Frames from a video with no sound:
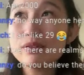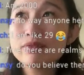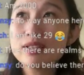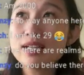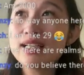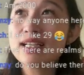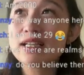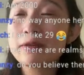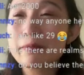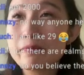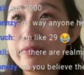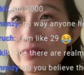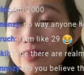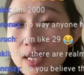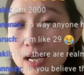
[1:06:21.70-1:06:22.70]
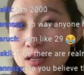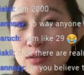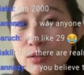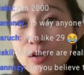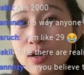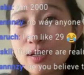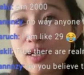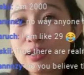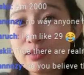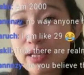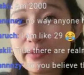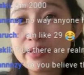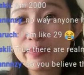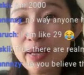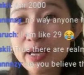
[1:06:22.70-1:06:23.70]
of like how long our
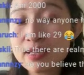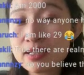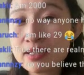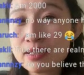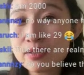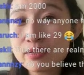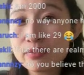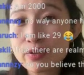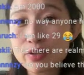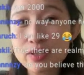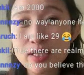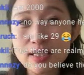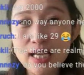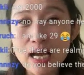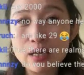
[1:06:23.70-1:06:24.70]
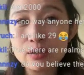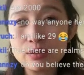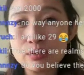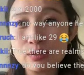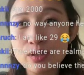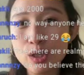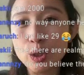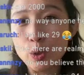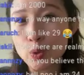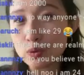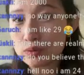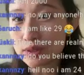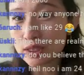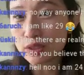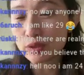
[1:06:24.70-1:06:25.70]
lifespan is versus how
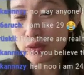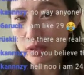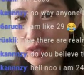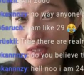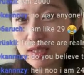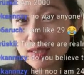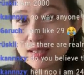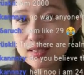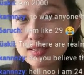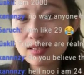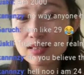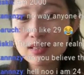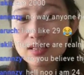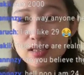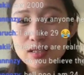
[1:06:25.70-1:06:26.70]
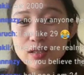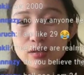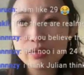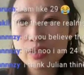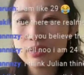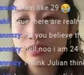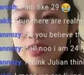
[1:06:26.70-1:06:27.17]
old the earth is. We're